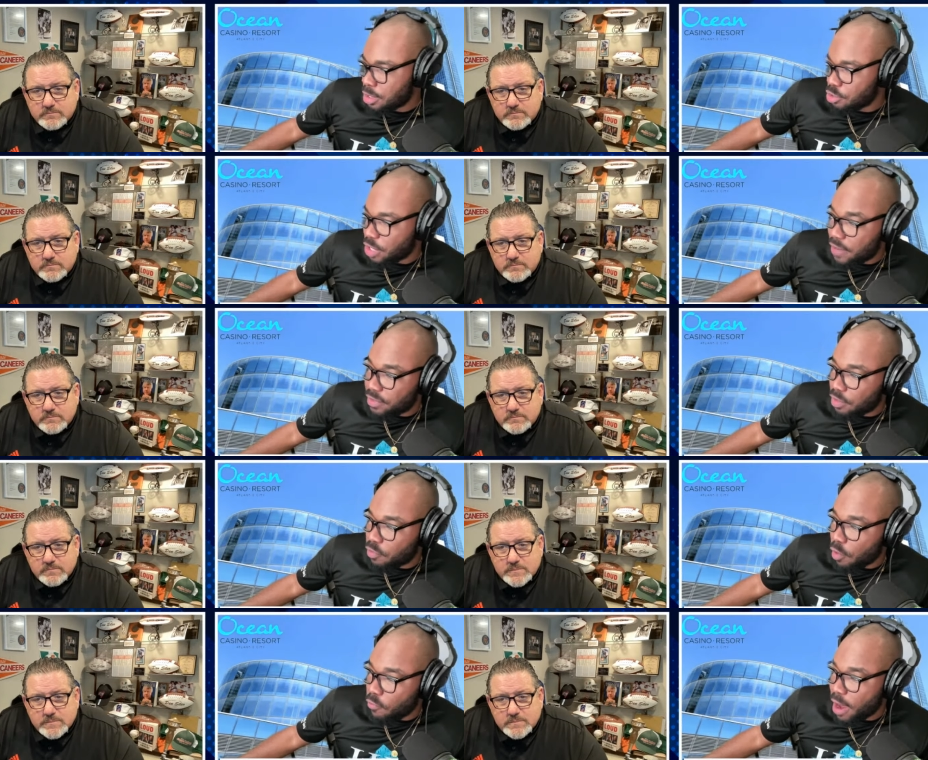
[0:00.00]
Speaker 1: drafted in the
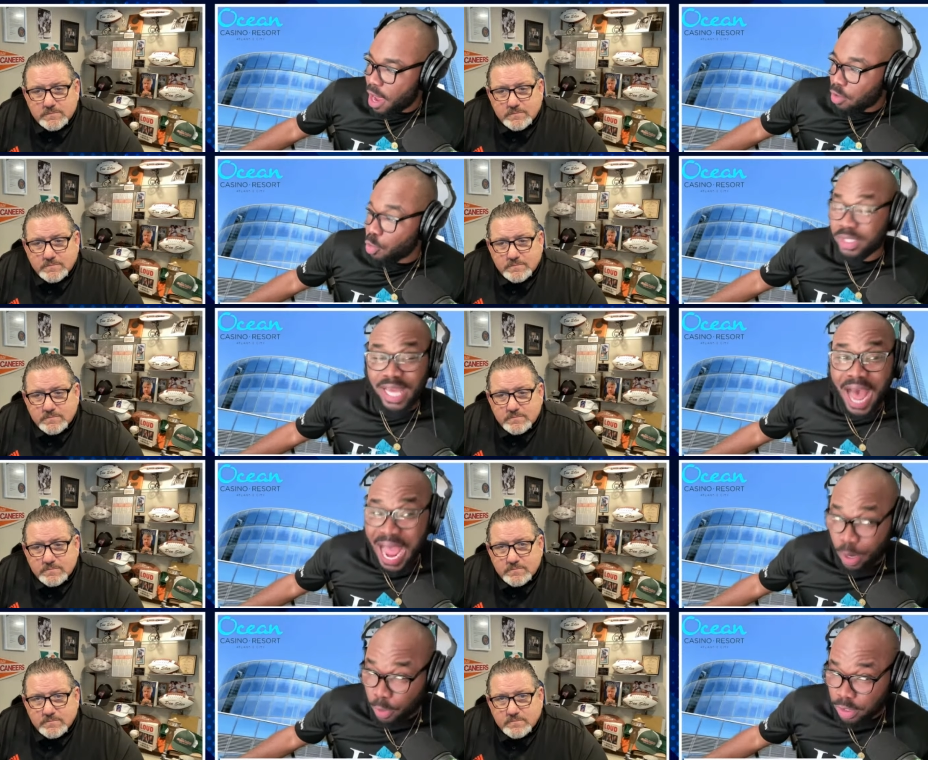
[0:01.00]
fourth round, went to
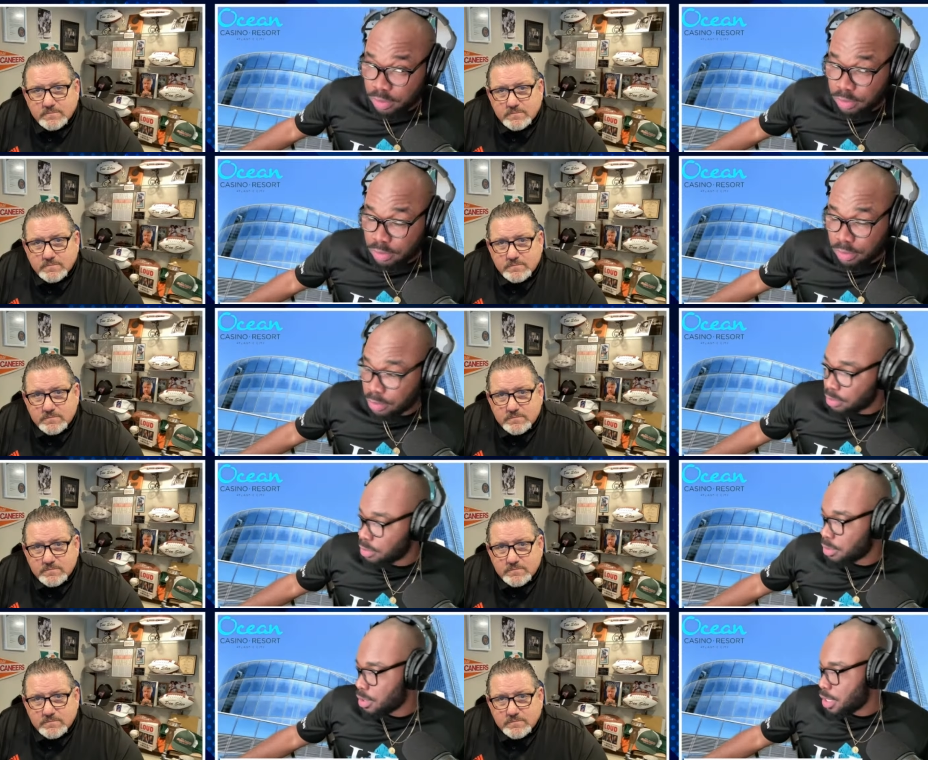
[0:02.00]
Iowa.
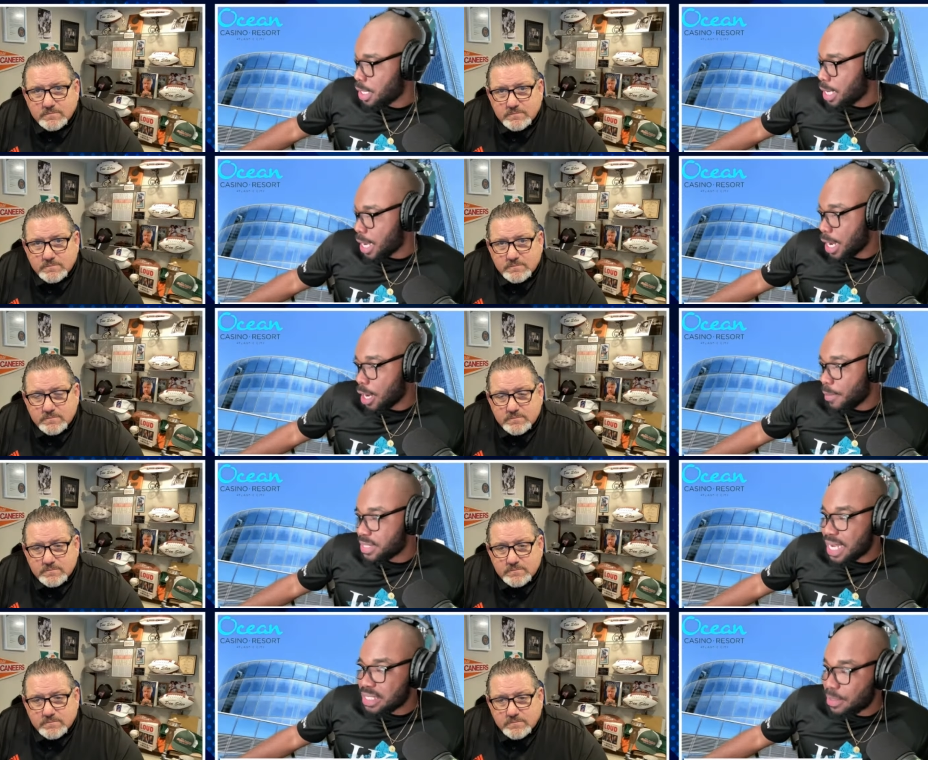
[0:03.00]
Um,
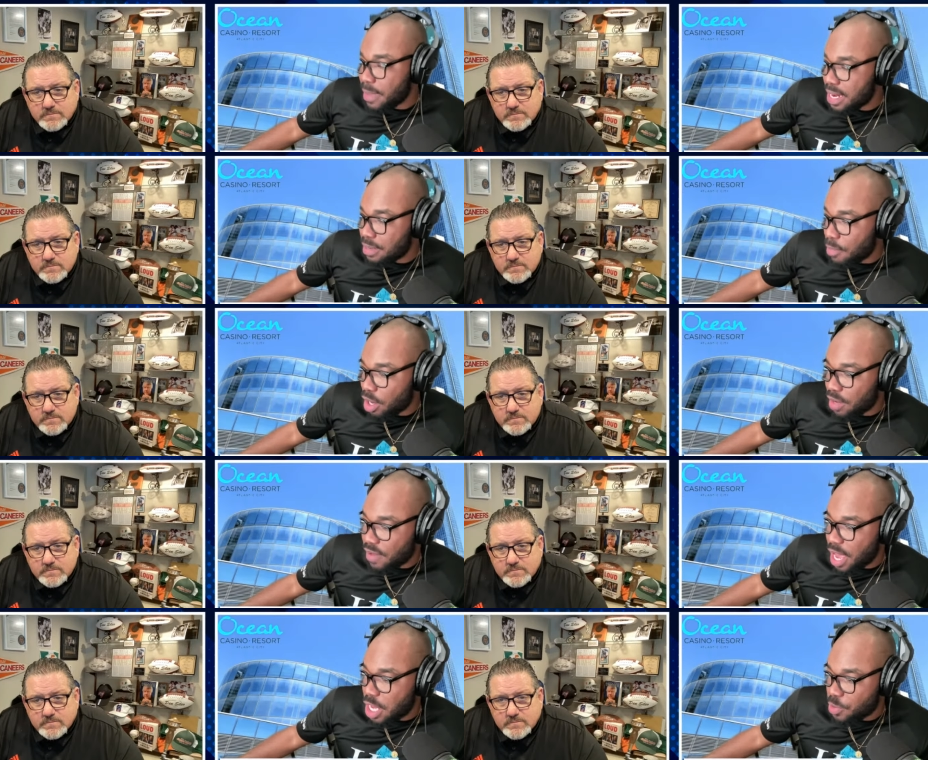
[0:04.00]
his estimated market
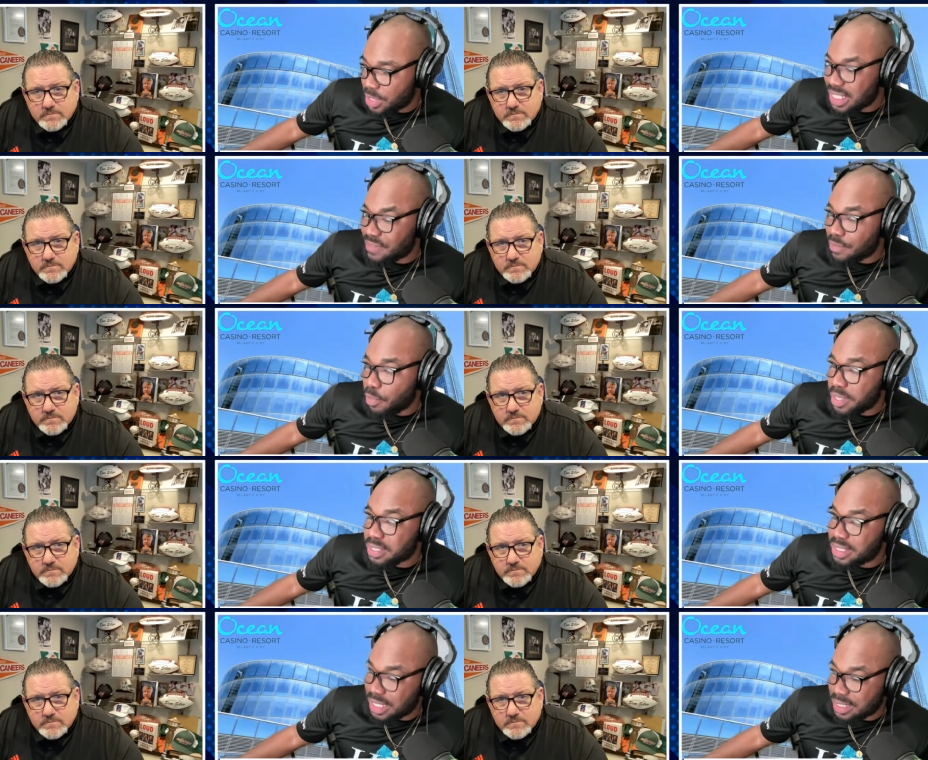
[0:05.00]
value is
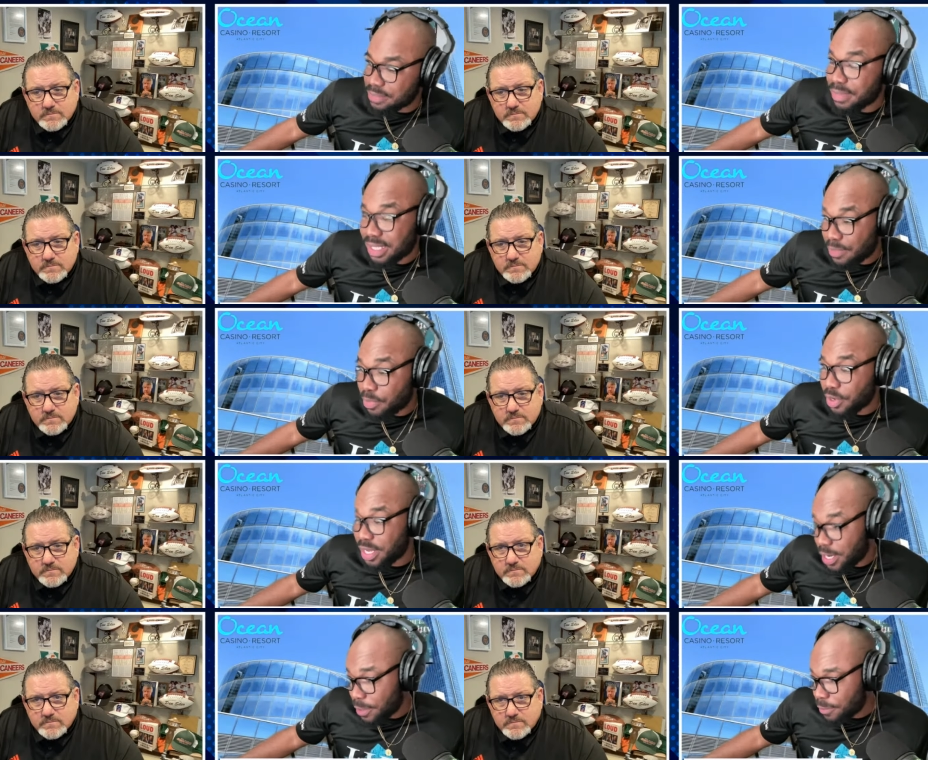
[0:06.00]
7.6 million per
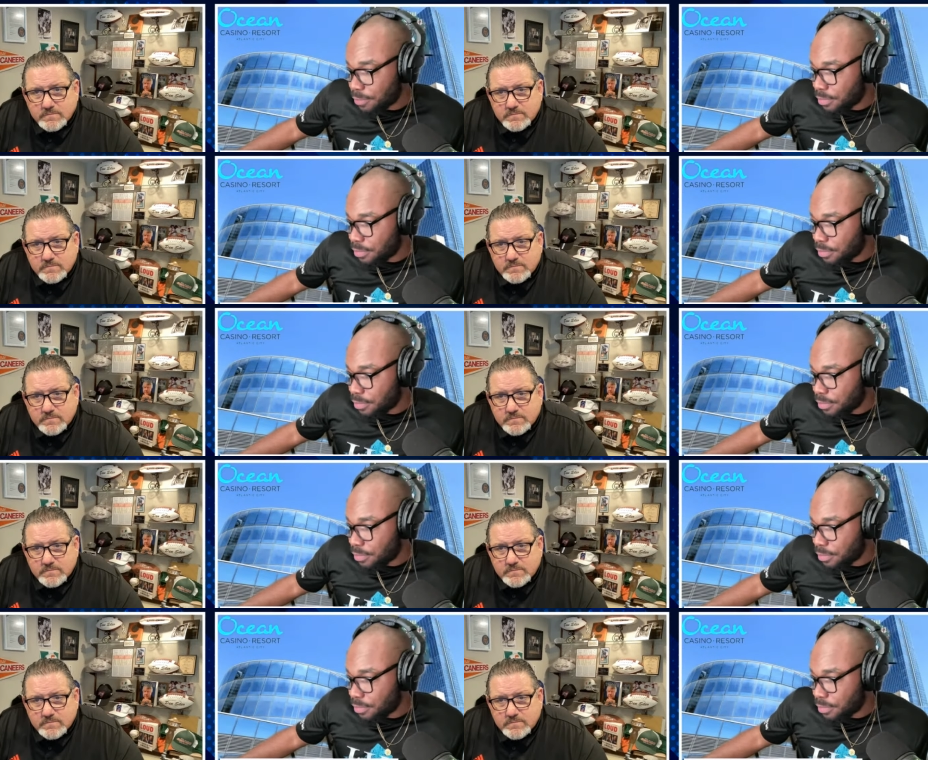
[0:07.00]
year.